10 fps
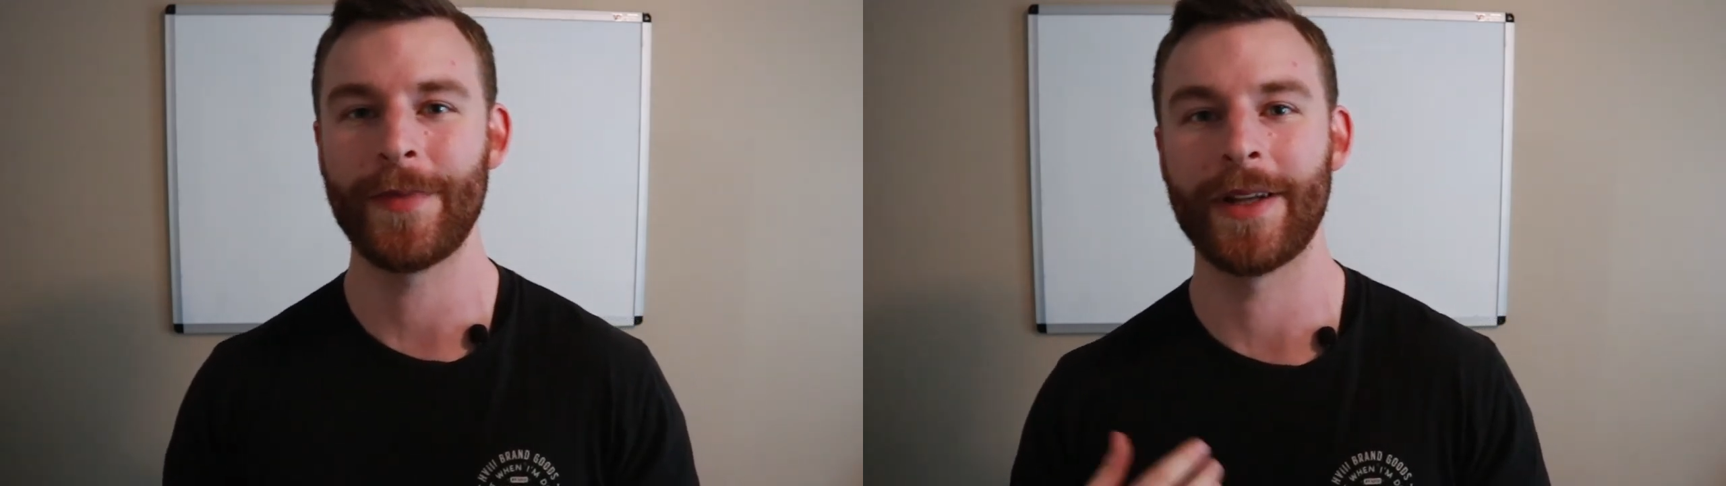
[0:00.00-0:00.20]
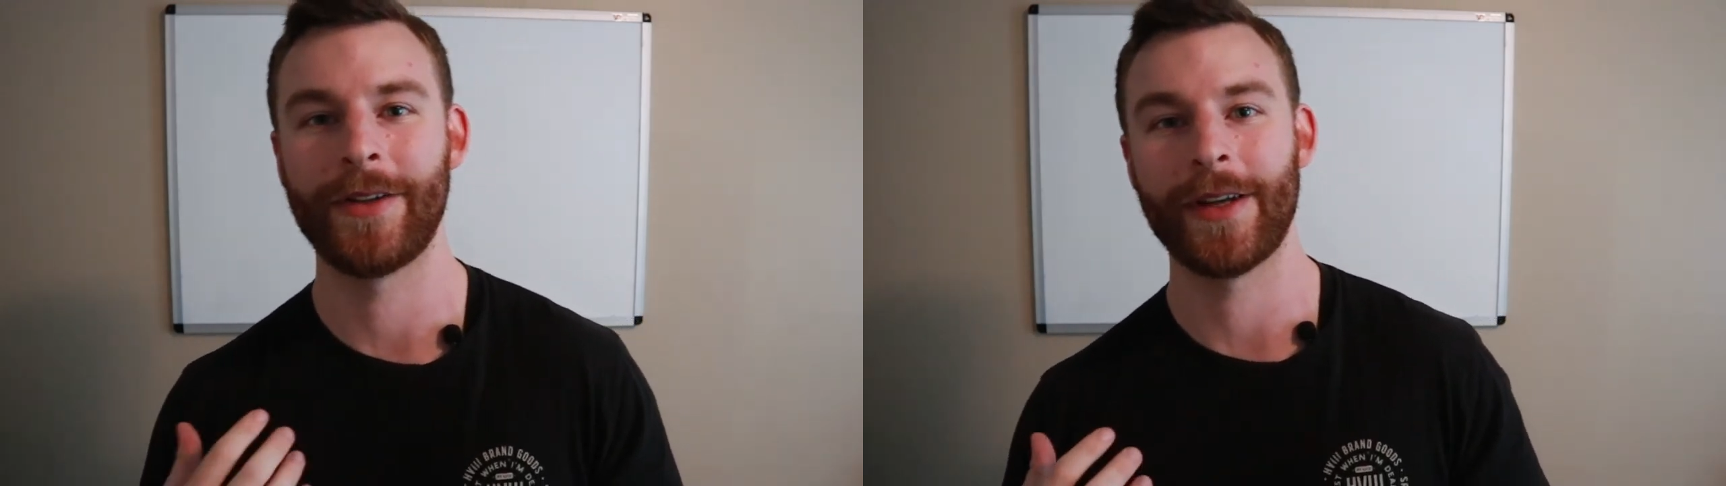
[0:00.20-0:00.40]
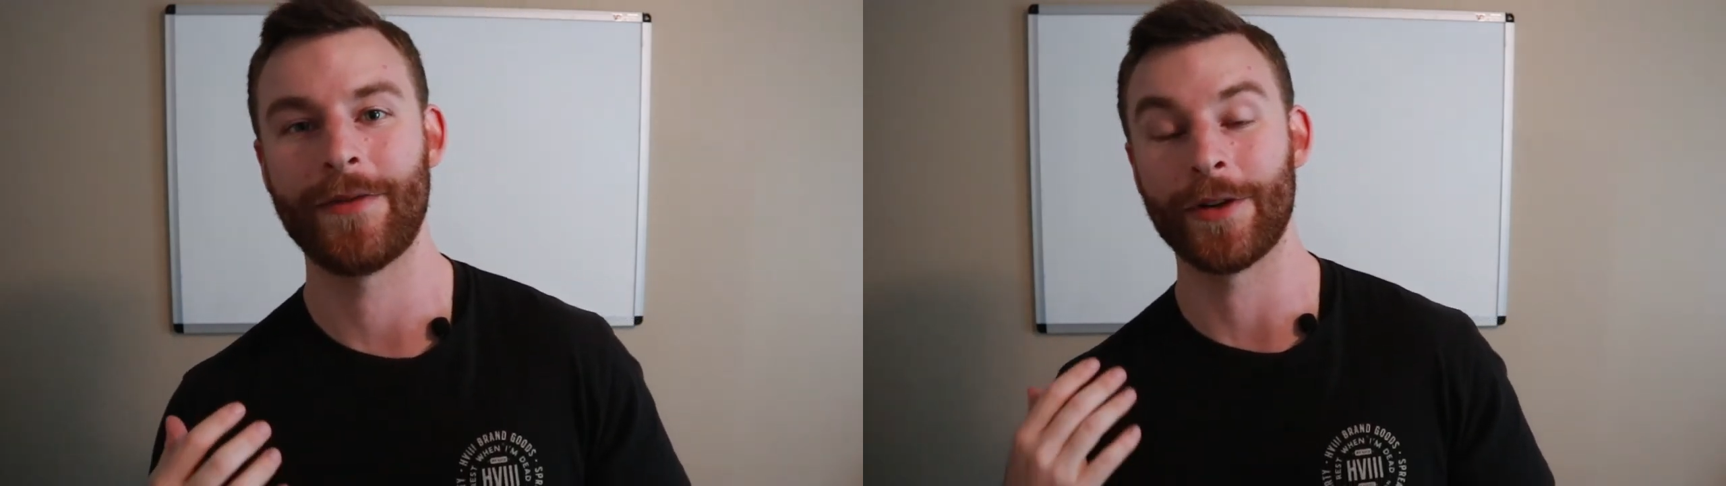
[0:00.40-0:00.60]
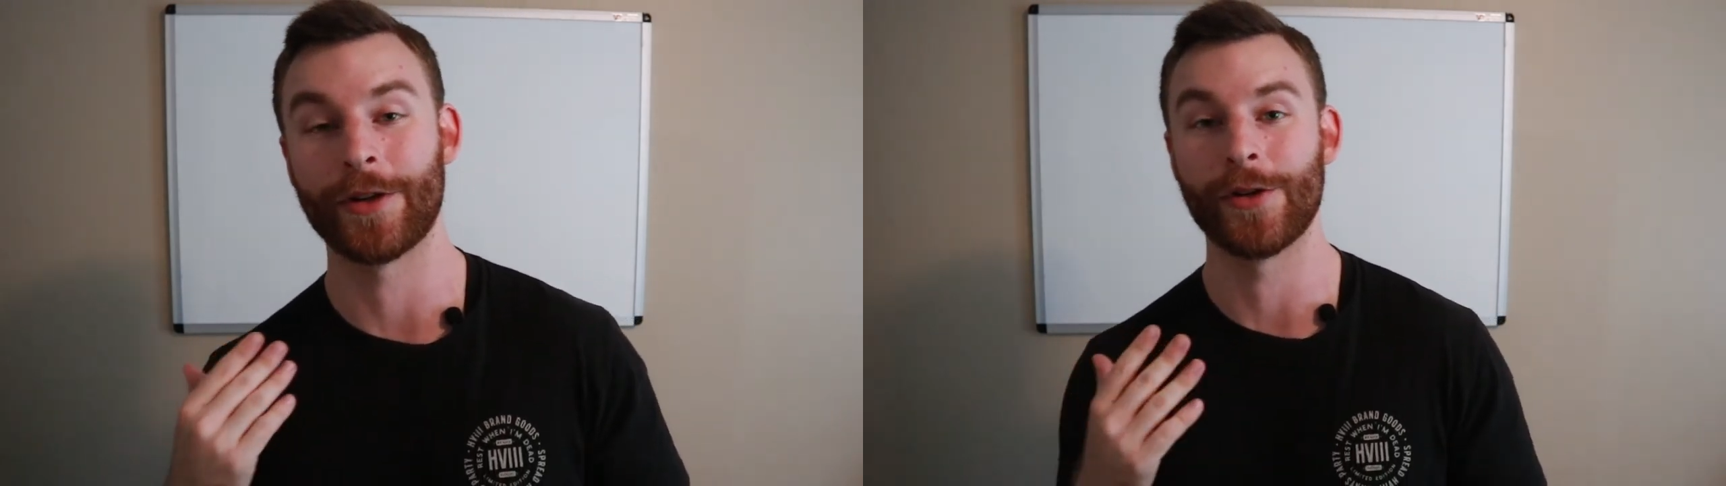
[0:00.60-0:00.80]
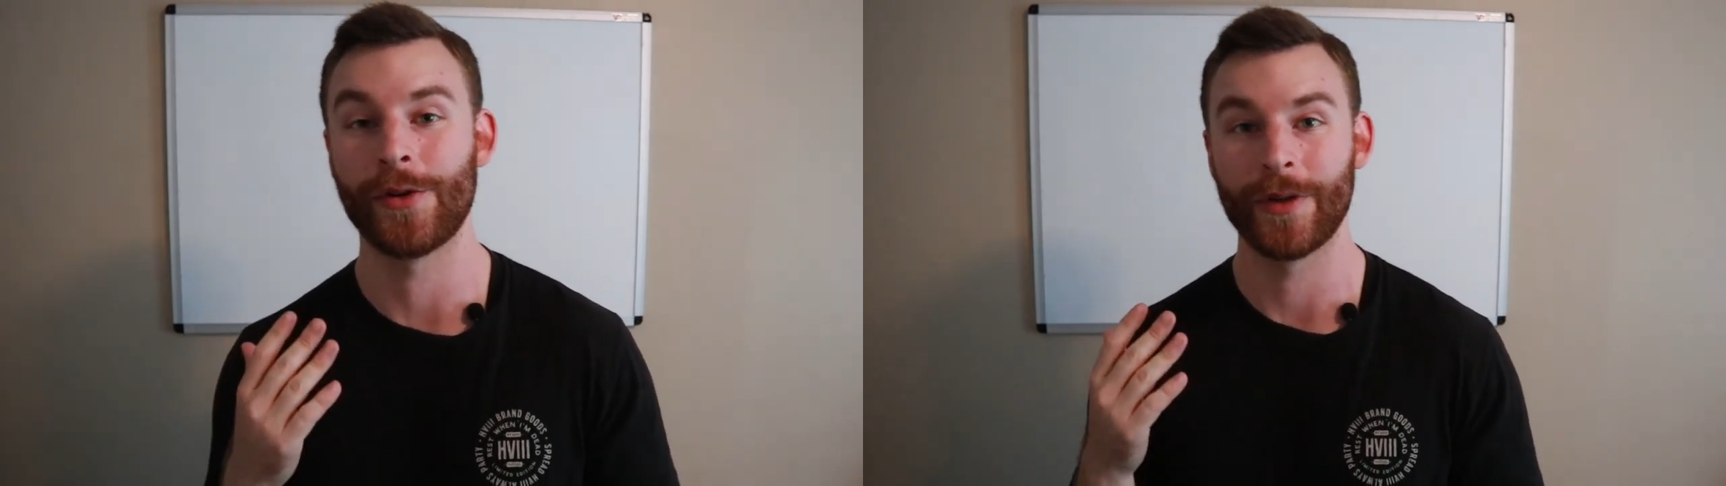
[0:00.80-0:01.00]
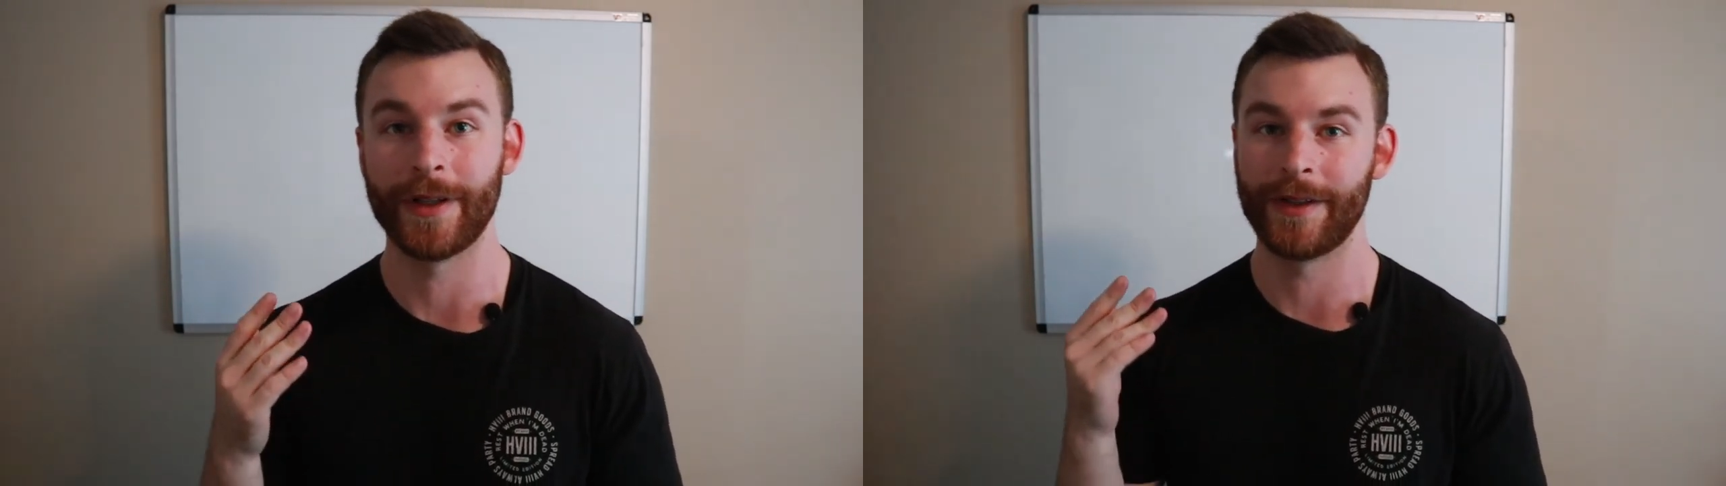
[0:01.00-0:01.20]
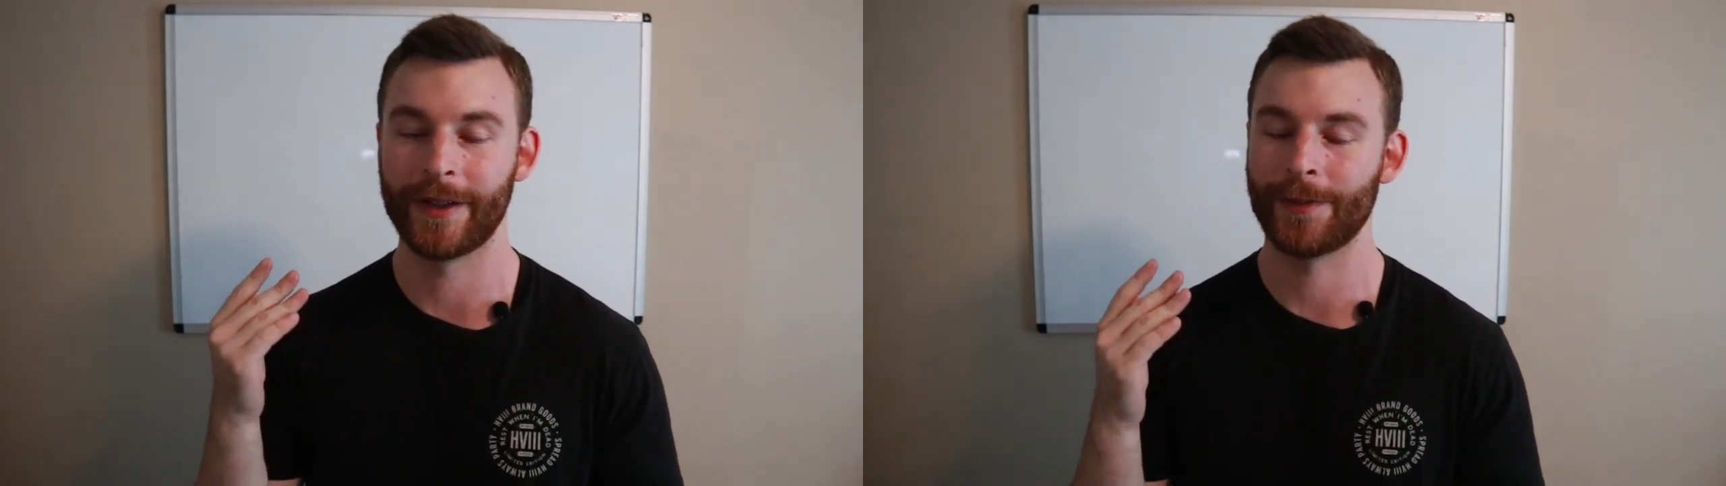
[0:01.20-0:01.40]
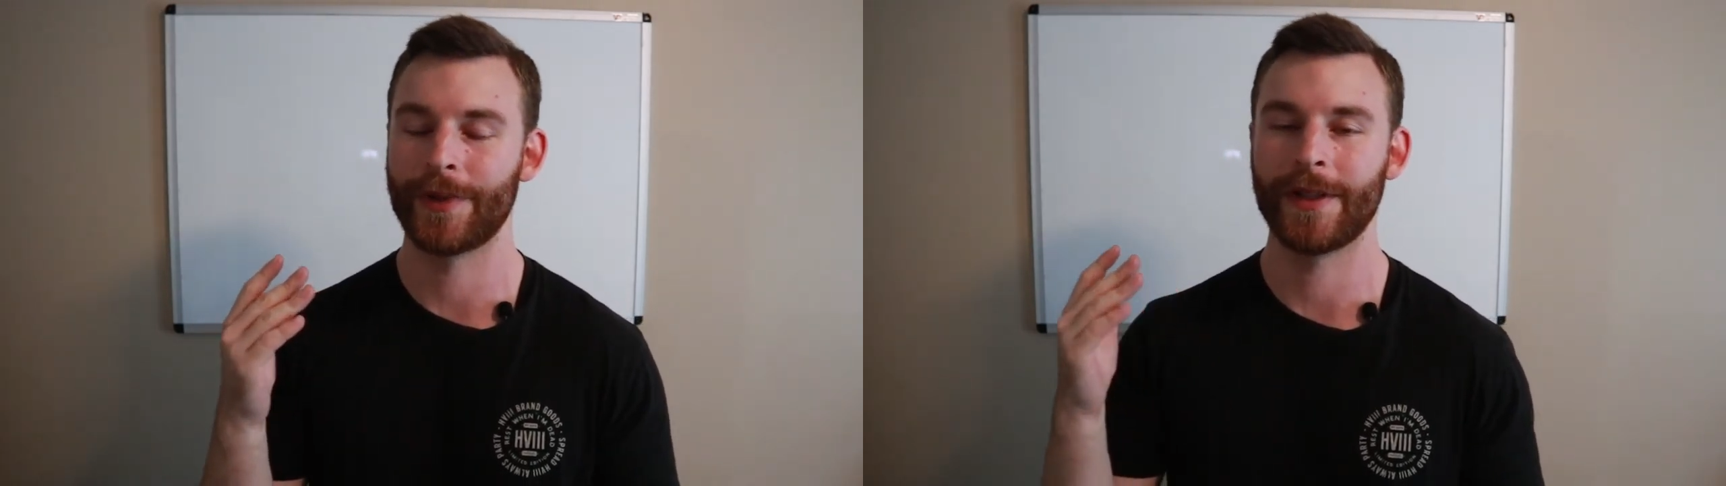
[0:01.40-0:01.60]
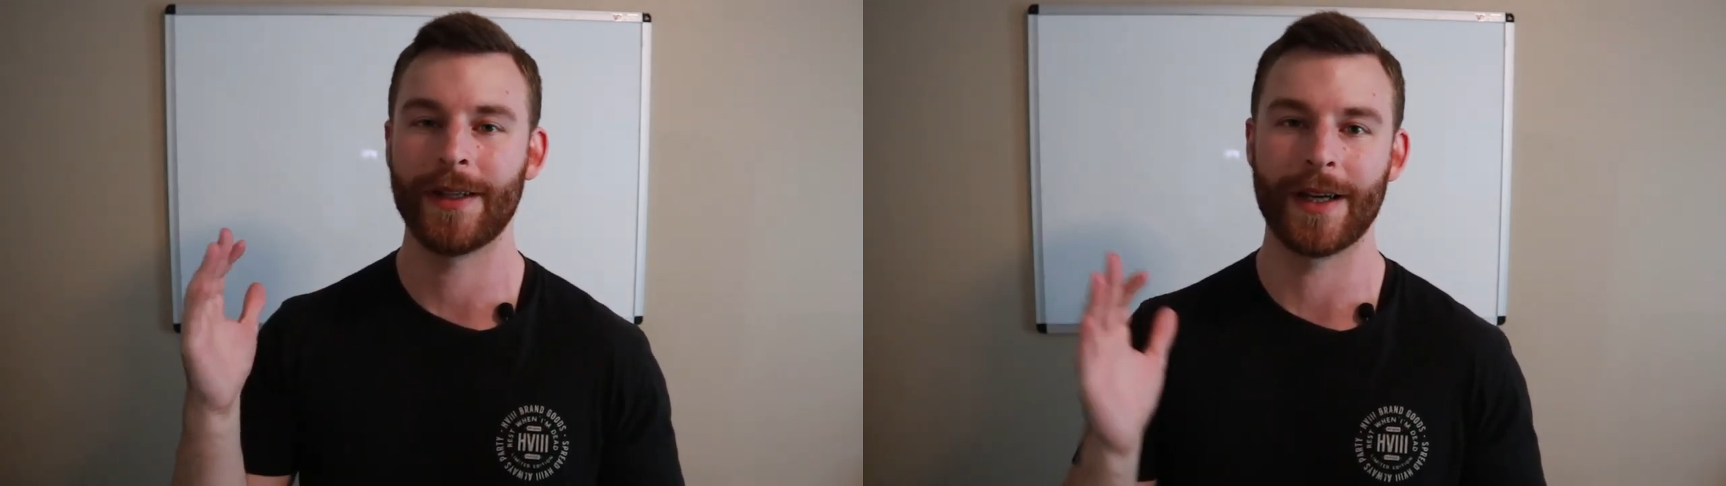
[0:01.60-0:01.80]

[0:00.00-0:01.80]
let's say if your goal is simply